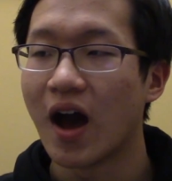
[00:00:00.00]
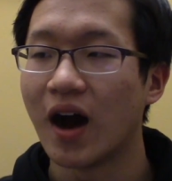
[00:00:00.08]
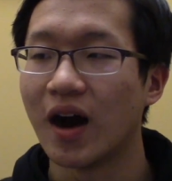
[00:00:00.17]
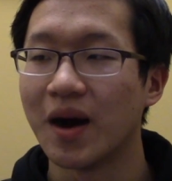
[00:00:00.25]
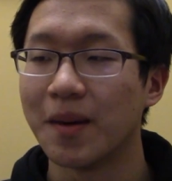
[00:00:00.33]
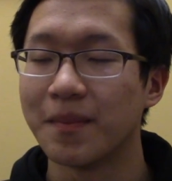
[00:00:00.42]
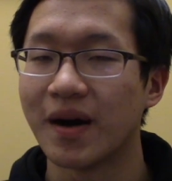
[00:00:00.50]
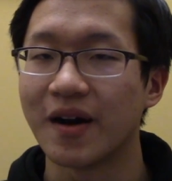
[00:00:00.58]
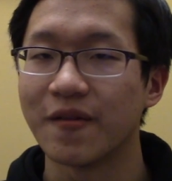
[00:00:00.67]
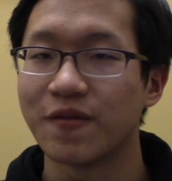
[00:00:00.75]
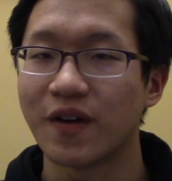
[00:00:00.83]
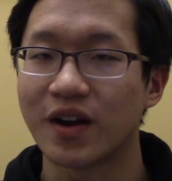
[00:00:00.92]

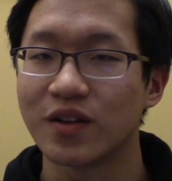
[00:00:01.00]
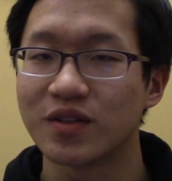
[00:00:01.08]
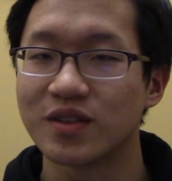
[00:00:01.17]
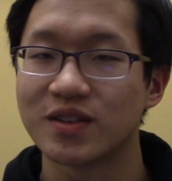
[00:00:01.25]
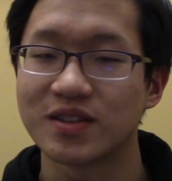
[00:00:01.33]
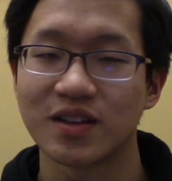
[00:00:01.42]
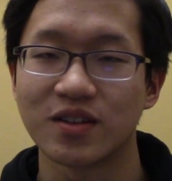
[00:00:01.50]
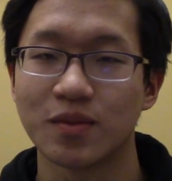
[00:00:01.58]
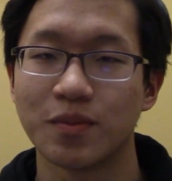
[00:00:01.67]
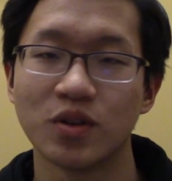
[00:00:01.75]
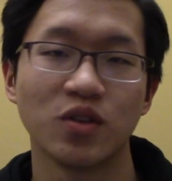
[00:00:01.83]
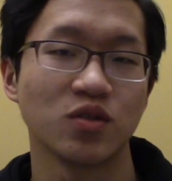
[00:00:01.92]
I finally decided to
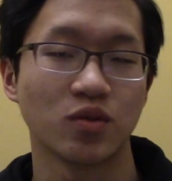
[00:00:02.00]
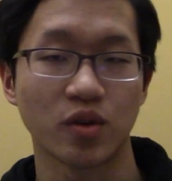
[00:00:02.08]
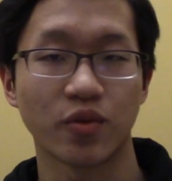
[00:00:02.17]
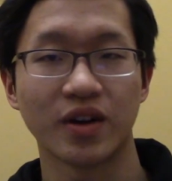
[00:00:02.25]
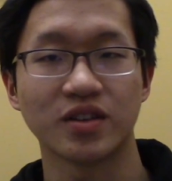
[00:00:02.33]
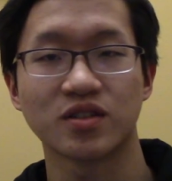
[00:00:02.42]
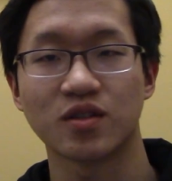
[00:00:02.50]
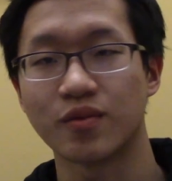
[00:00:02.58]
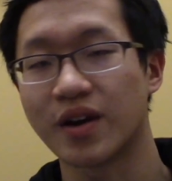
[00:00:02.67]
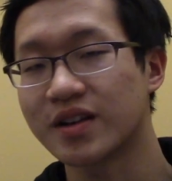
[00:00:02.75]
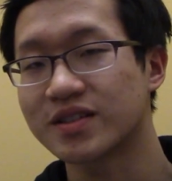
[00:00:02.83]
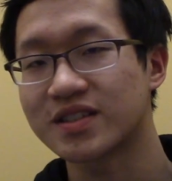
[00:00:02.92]
put those requests to
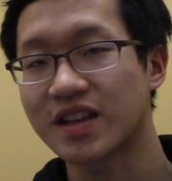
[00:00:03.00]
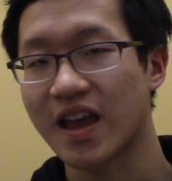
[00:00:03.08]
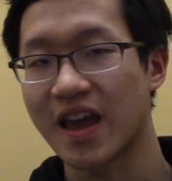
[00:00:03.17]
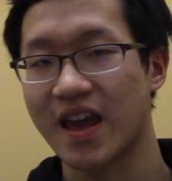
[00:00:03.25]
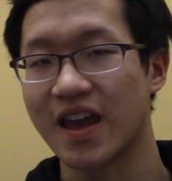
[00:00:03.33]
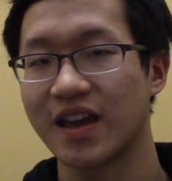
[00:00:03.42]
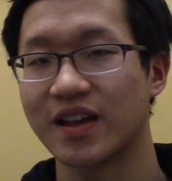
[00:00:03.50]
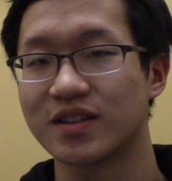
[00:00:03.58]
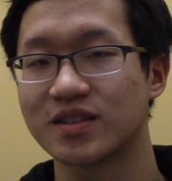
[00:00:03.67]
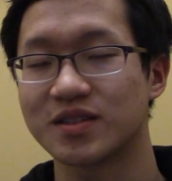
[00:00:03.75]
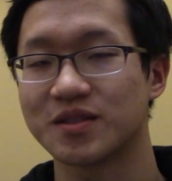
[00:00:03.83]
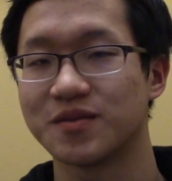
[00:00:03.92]
rest
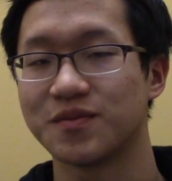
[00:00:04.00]
and